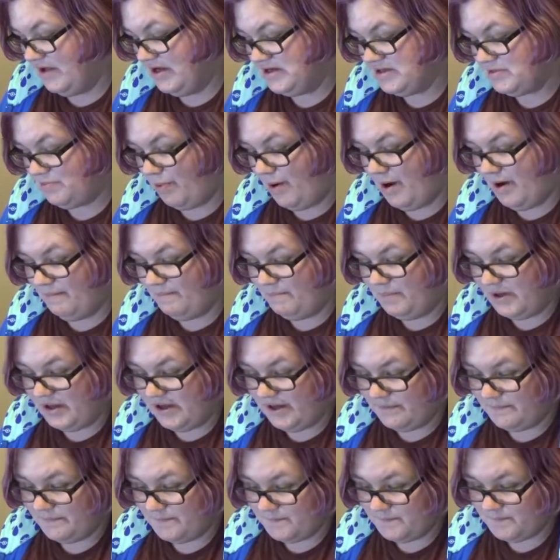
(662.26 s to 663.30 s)
this
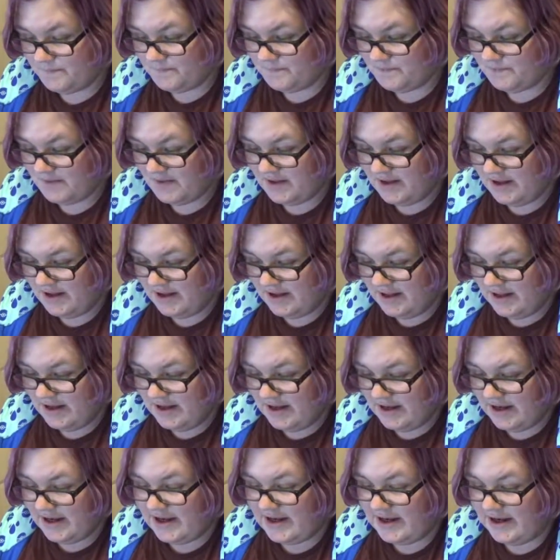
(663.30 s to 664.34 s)
puppy
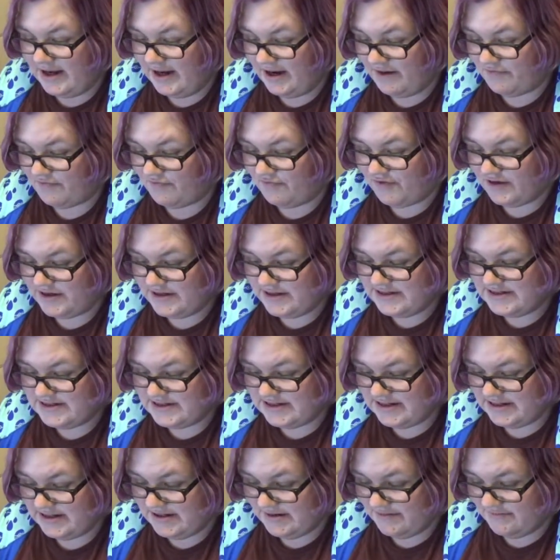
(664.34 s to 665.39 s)
in a freaking
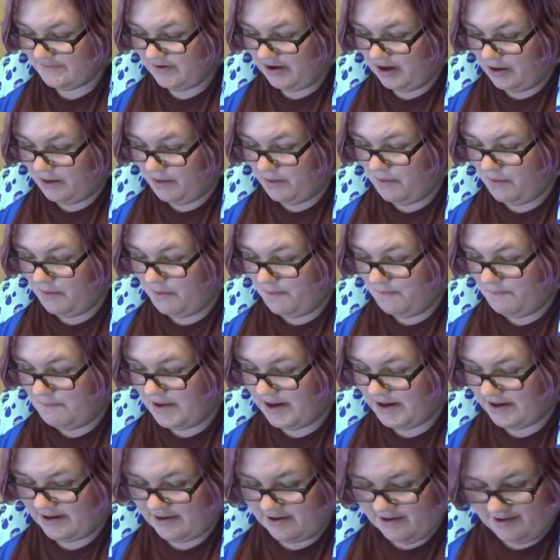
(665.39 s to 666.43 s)
sleeve. Oh
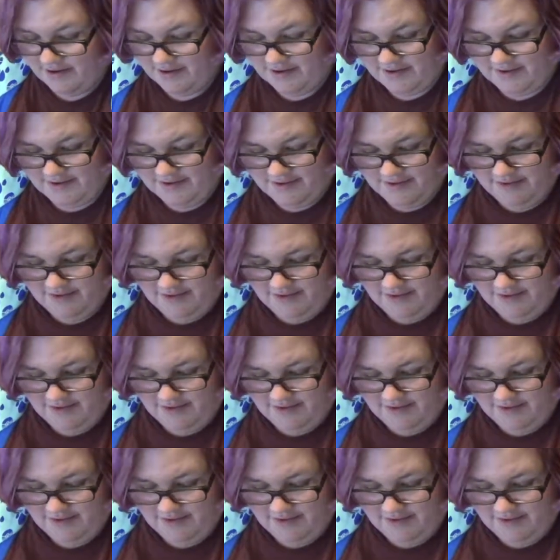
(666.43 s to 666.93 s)
my god.